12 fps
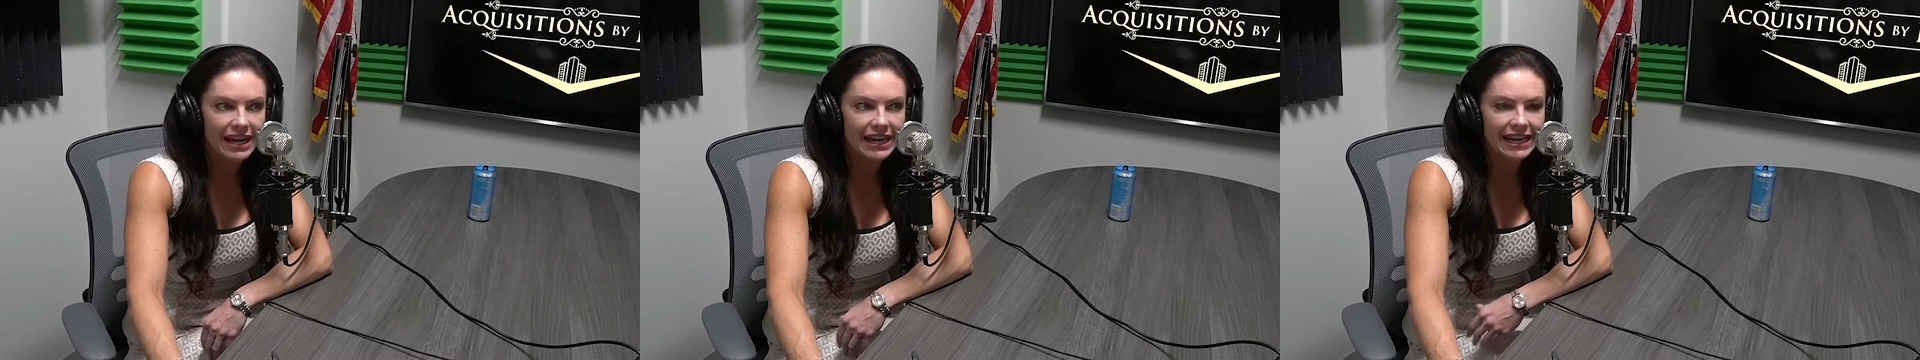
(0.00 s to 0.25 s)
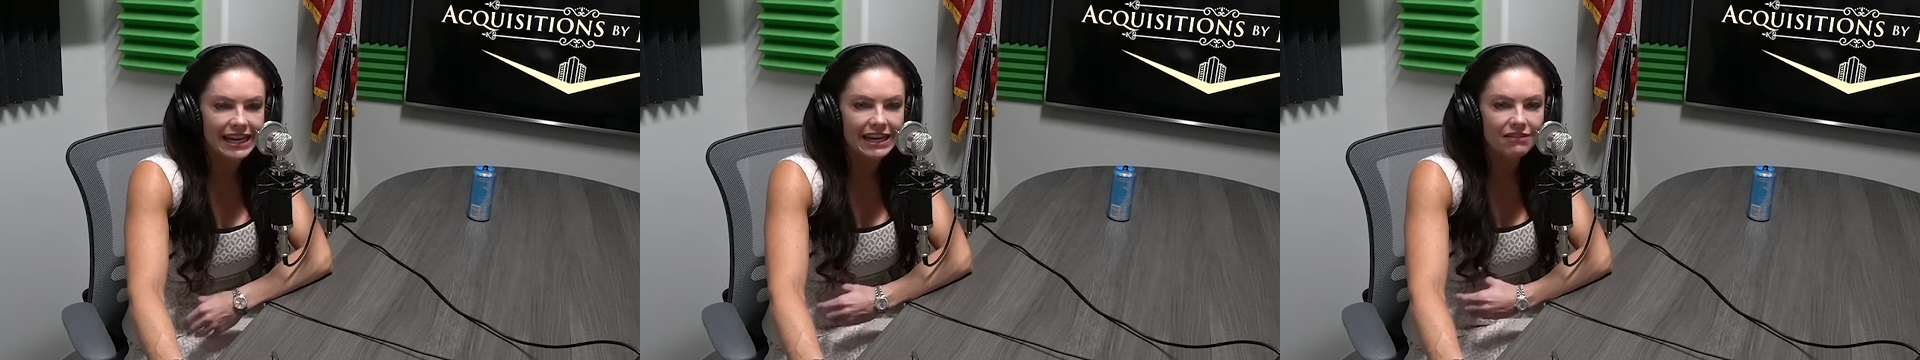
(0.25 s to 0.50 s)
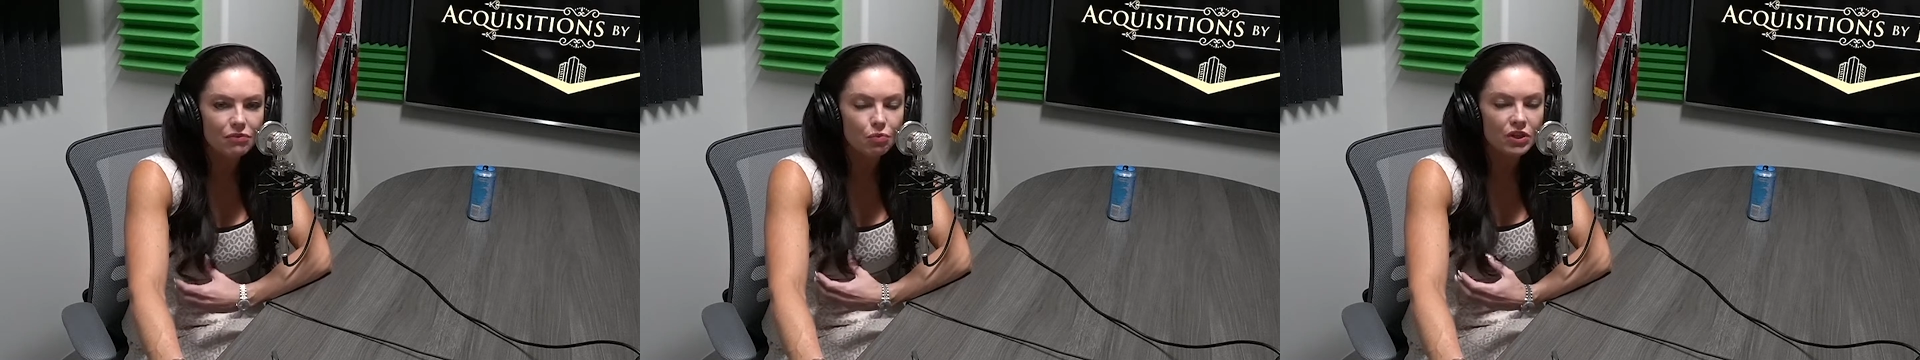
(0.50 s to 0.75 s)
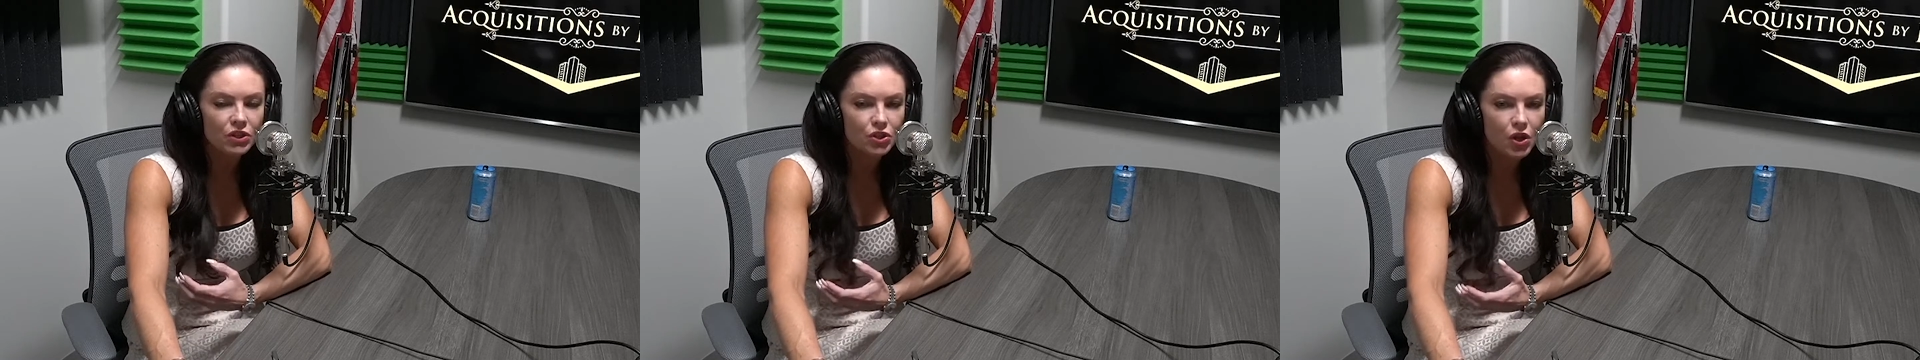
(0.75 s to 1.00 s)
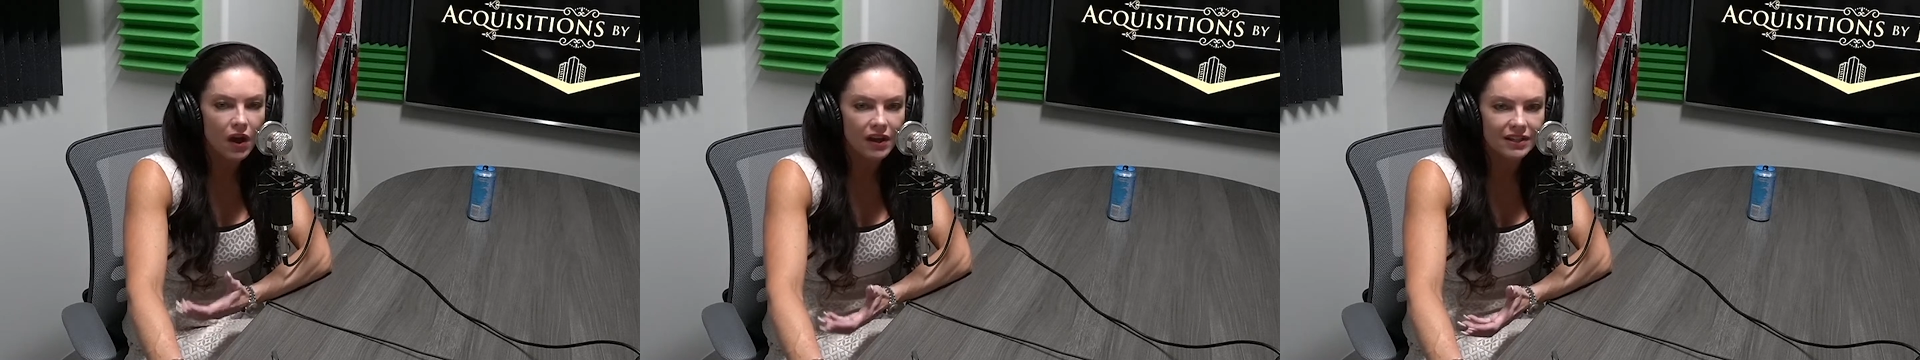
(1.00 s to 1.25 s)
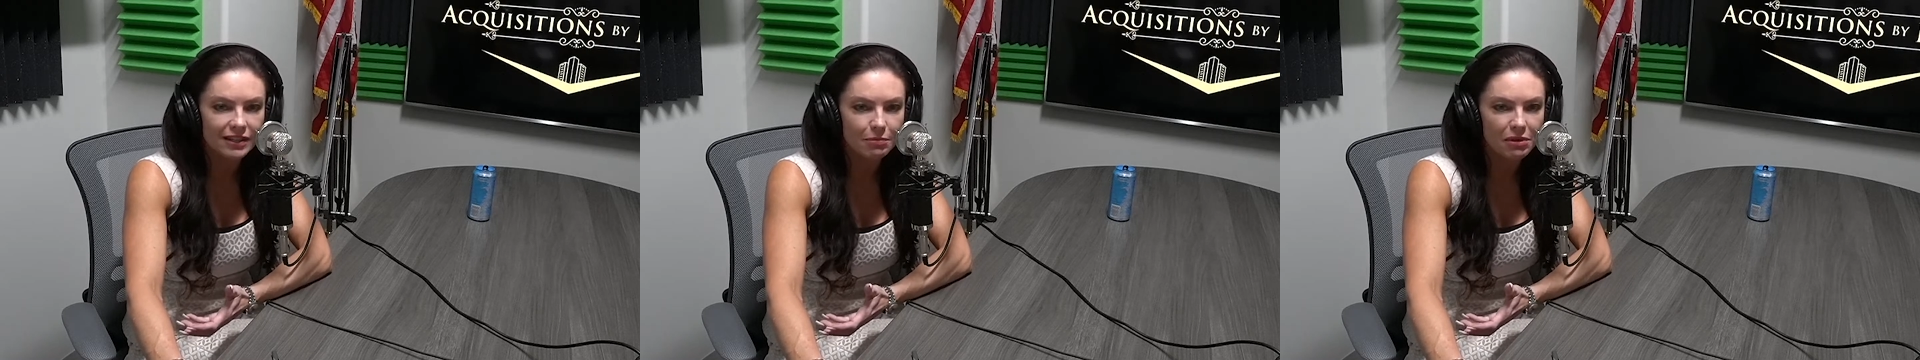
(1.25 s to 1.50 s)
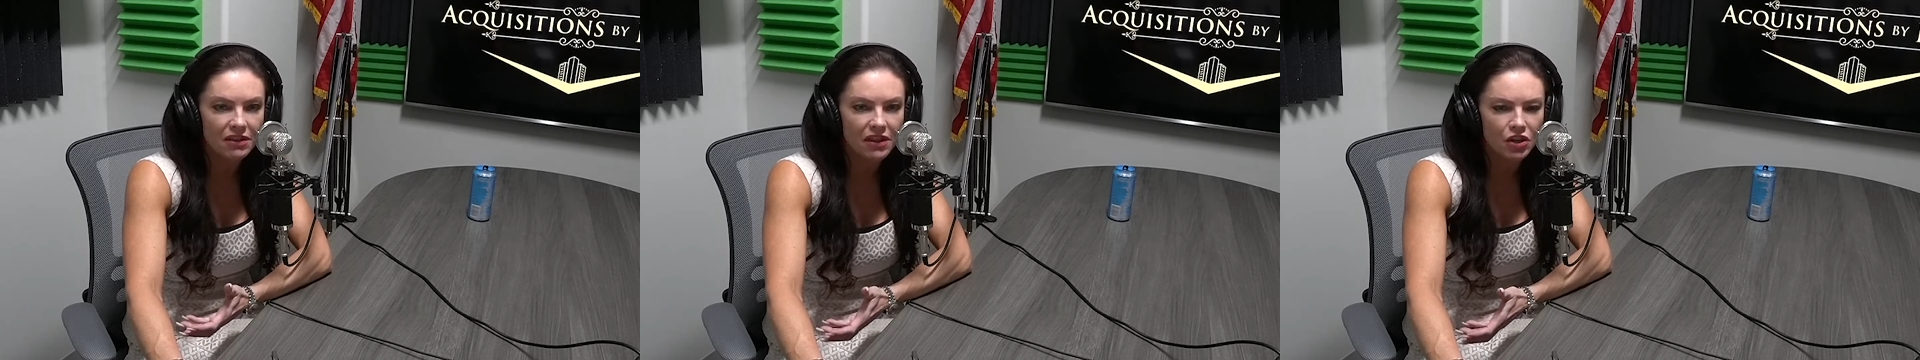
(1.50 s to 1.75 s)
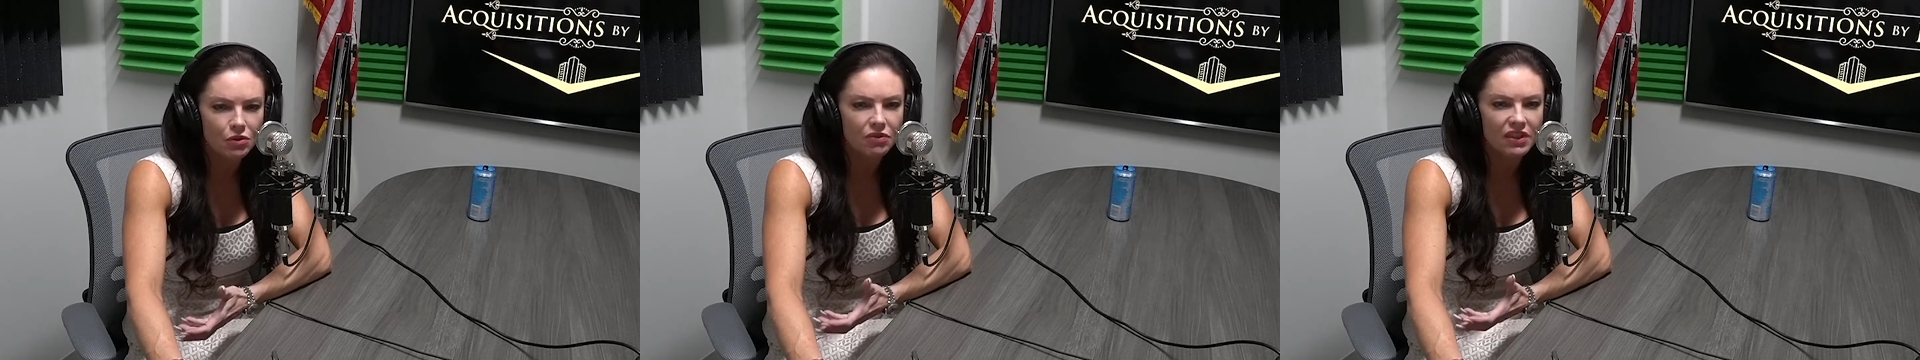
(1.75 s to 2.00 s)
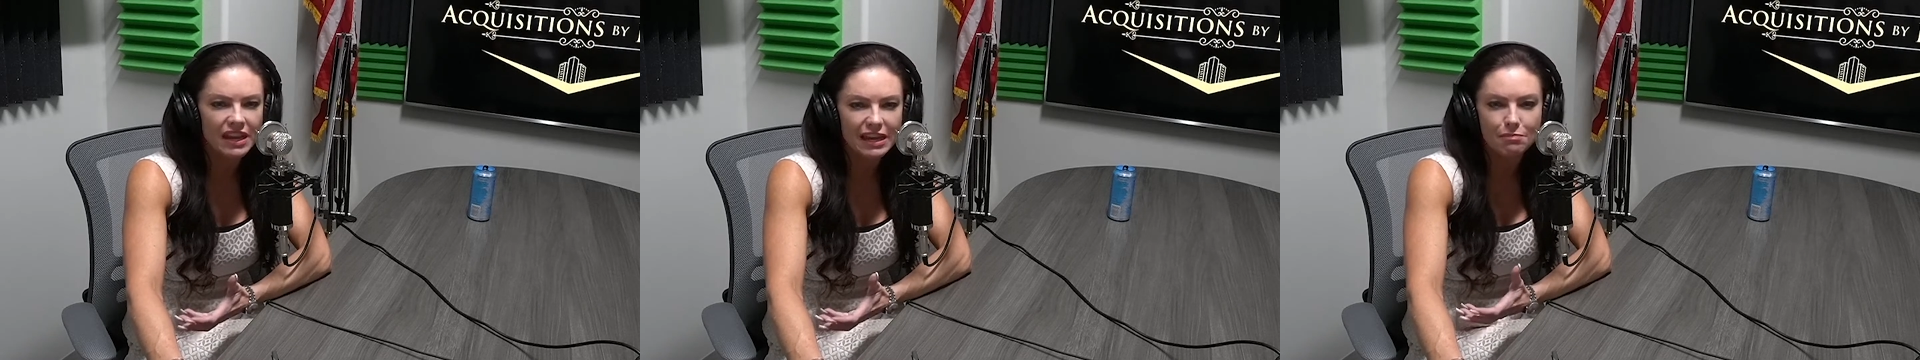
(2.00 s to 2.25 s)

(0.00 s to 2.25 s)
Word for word: And even when you're talking to somebody that you think